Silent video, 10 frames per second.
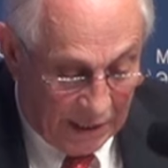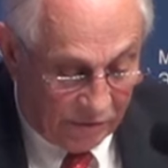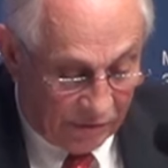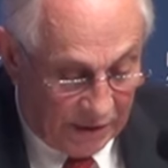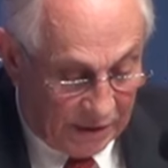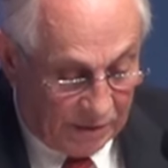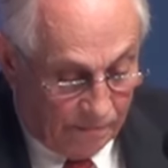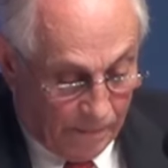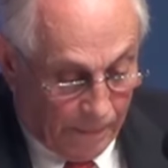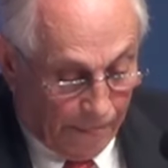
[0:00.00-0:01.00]

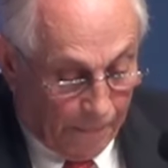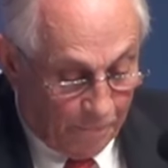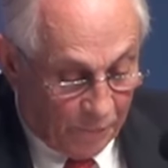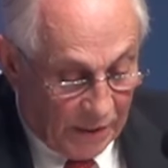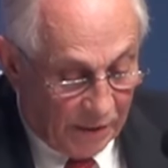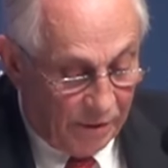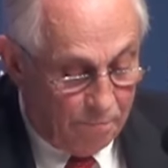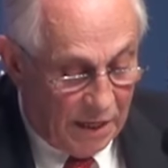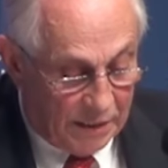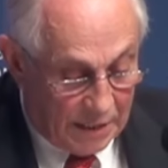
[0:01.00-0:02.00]
countries, and the
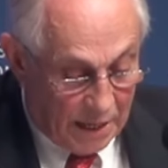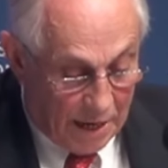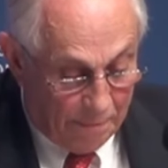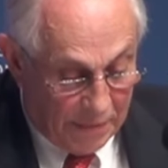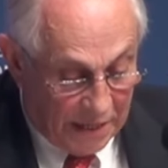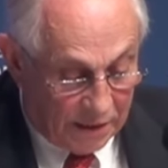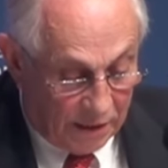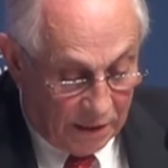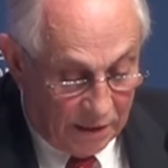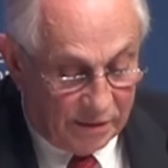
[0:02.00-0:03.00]
media are
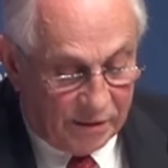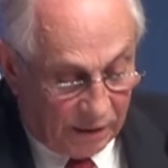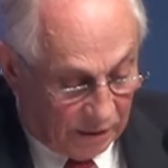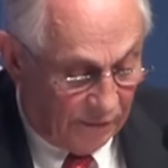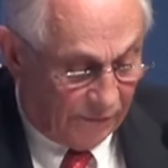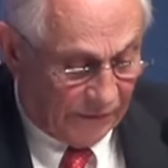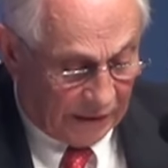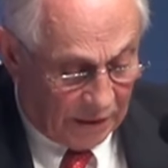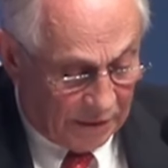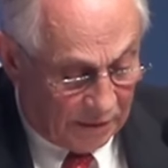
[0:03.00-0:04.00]
making a
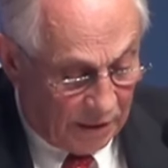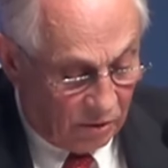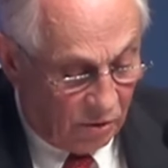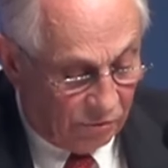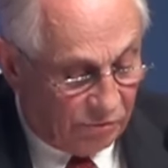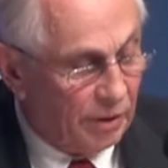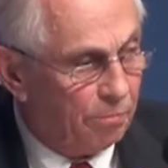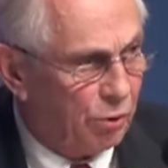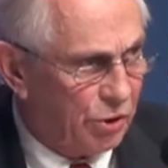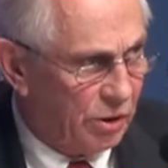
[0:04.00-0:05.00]
significant
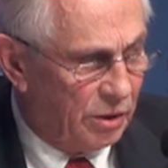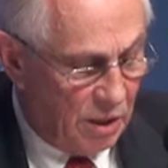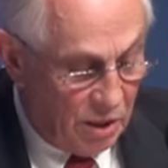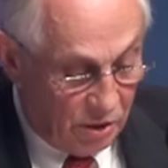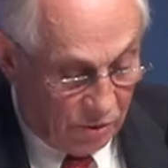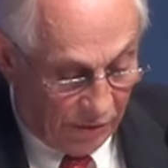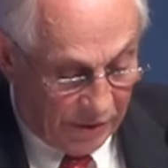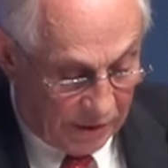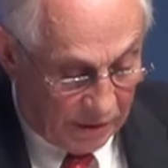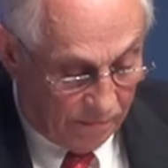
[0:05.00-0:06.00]
contribution to
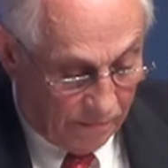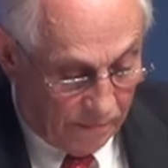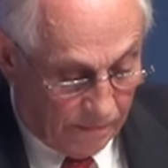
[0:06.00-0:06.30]
this.